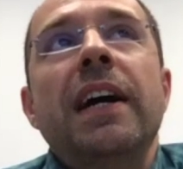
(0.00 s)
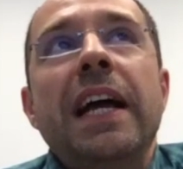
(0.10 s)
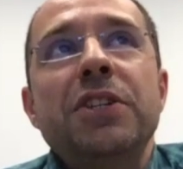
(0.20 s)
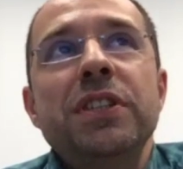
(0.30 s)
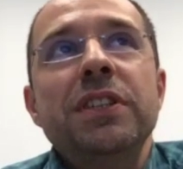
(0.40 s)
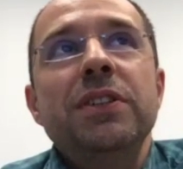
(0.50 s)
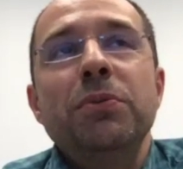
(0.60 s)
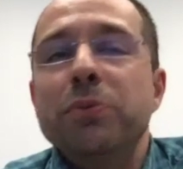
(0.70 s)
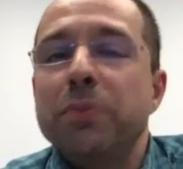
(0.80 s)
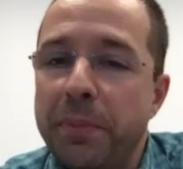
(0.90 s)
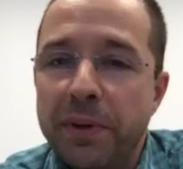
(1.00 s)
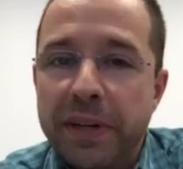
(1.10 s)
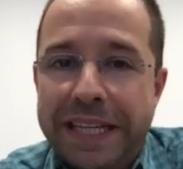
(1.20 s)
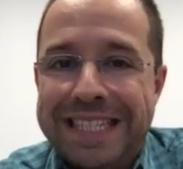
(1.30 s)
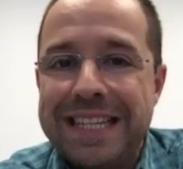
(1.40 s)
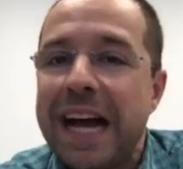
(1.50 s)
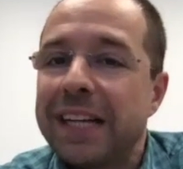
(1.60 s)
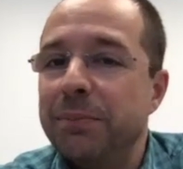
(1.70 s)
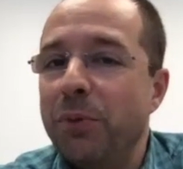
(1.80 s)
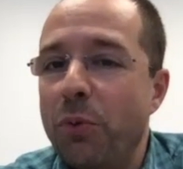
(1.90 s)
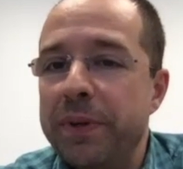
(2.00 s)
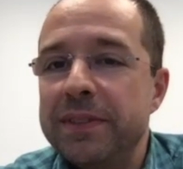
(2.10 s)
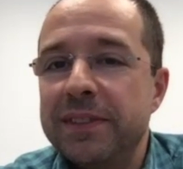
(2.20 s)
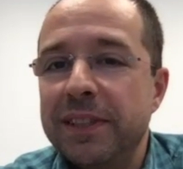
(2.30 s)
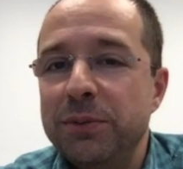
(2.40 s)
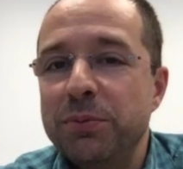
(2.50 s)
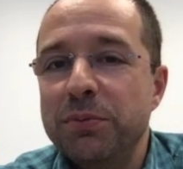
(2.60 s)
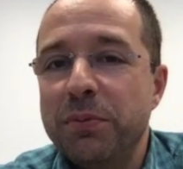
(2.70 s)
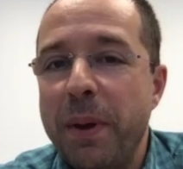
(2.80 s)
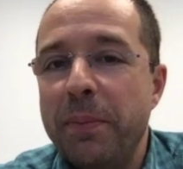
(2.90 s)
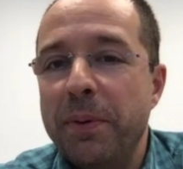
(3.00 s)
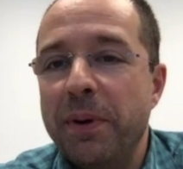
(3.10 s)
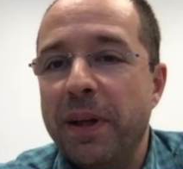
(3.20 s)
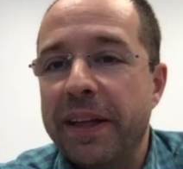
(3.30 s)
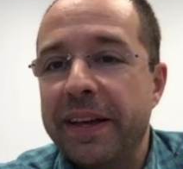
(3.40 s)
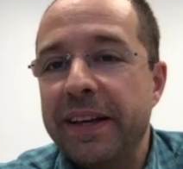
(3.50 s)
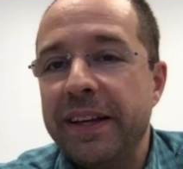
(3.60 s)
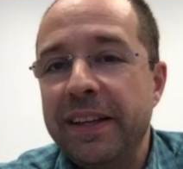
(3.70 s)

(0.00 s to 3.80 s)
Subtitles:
actually don't remember exact moments. I do remember like